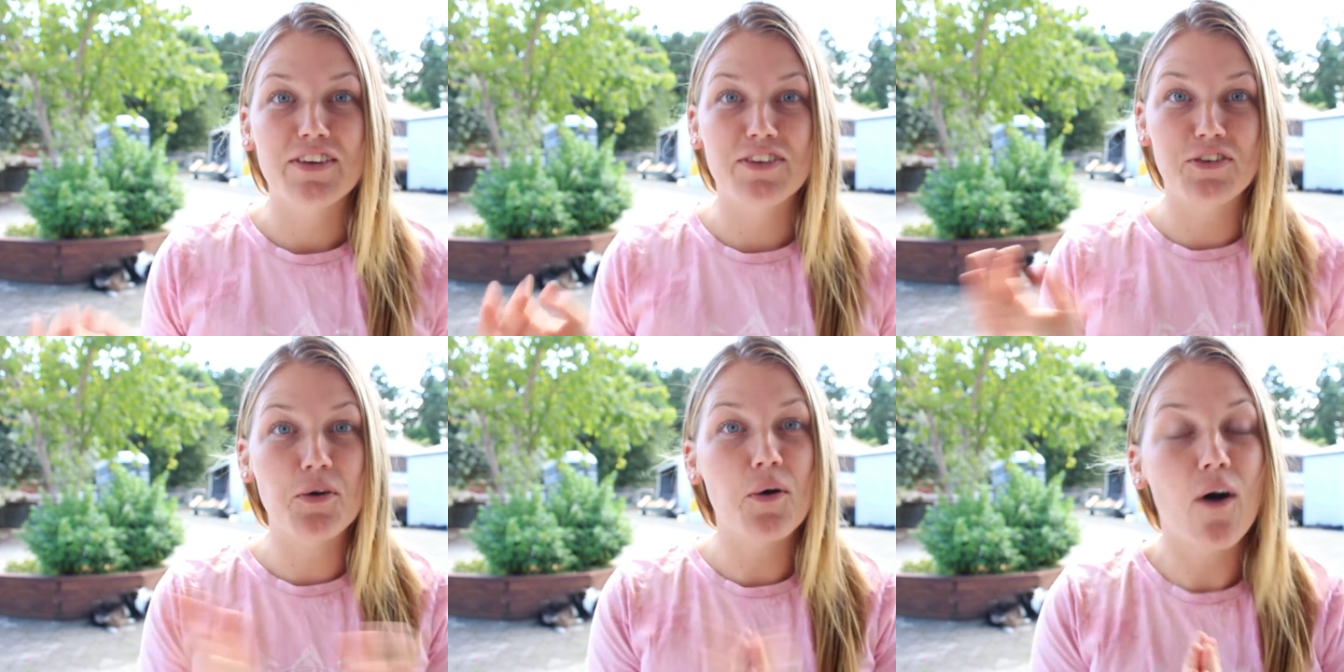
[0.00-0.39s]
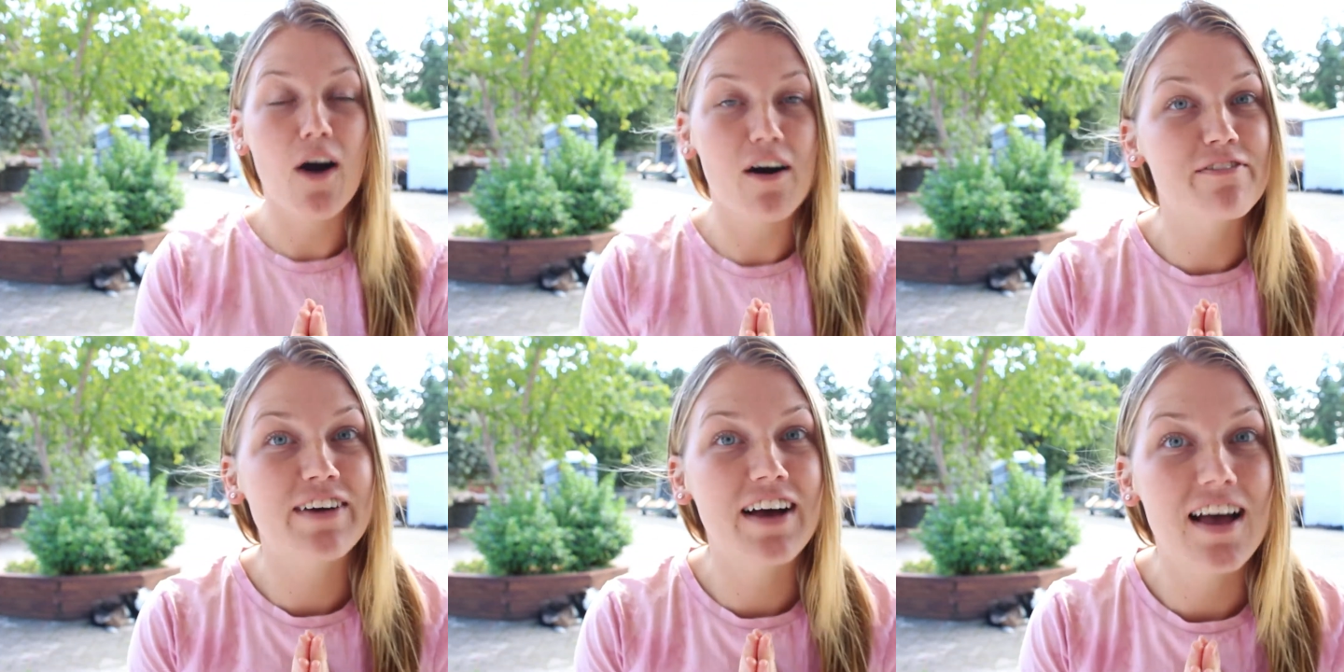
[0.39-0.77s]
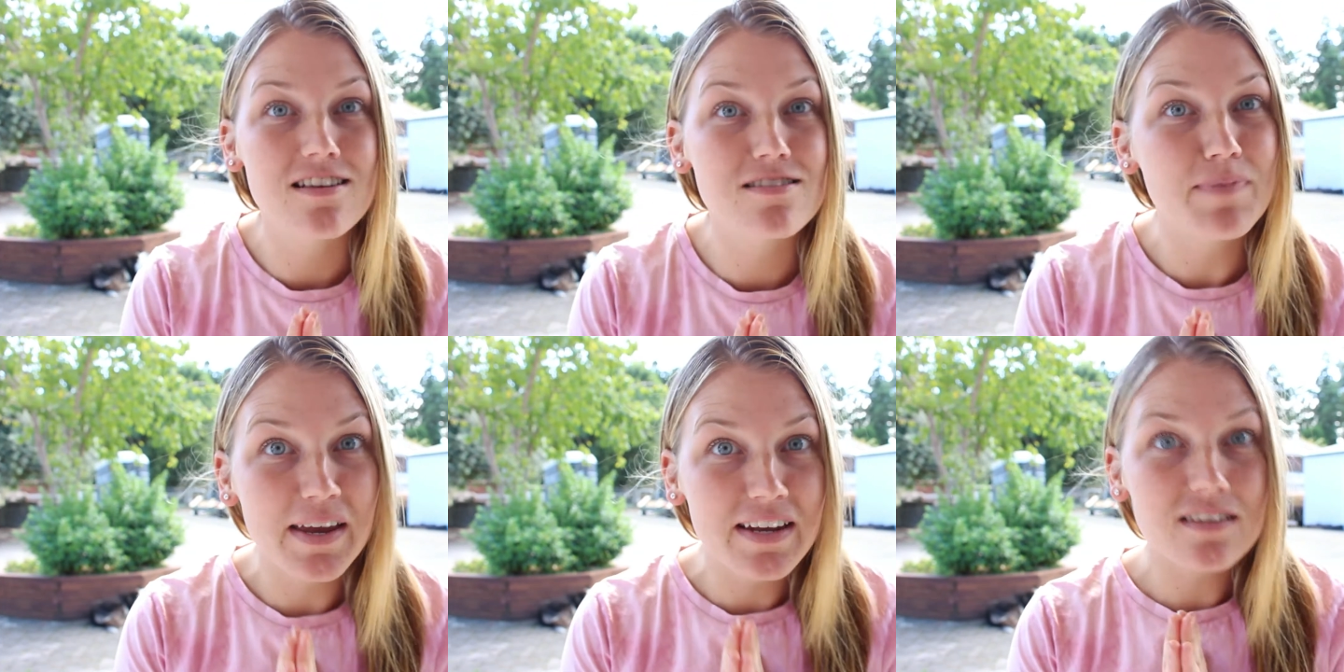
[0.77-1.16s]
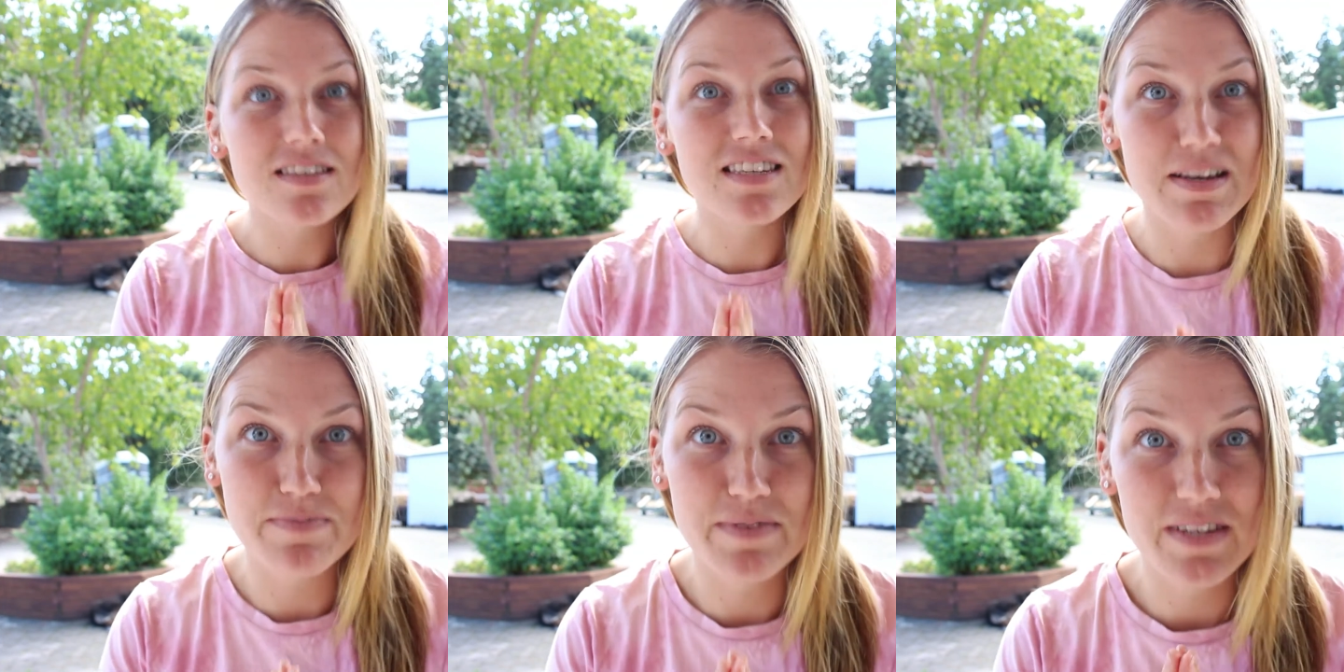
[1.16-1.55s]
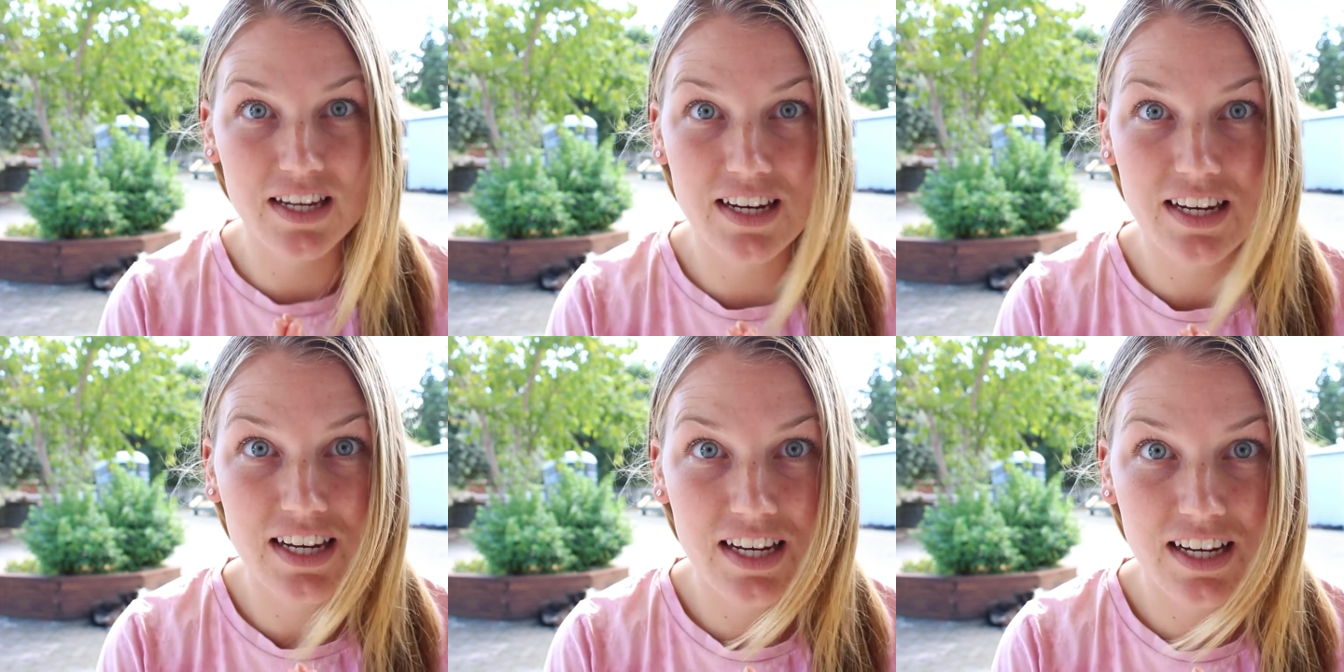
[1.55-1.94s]
your offer has been accepted?
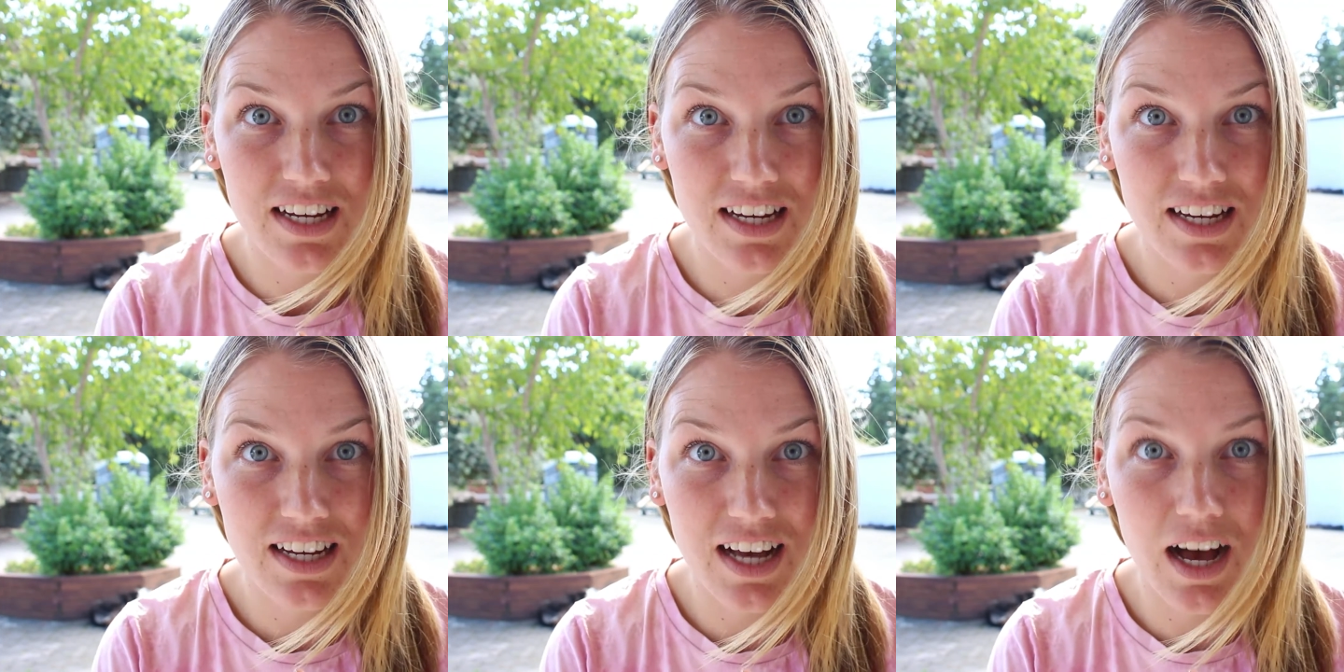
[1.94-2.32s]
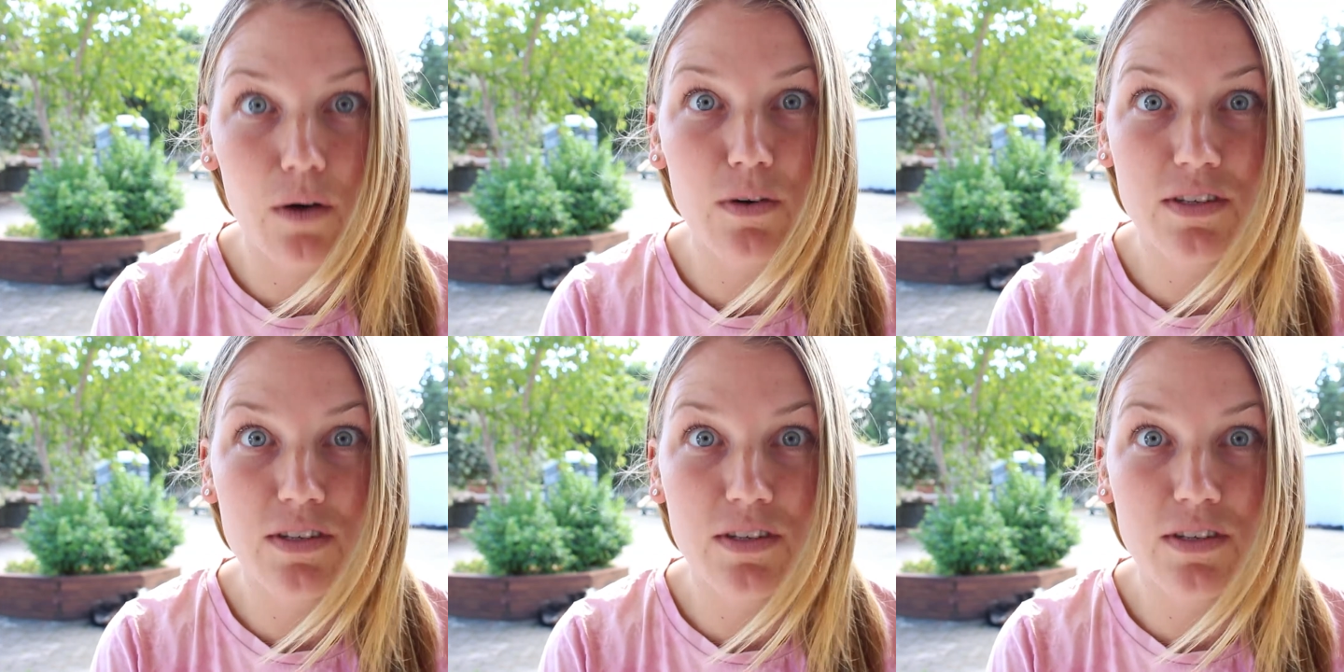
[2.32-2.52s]
I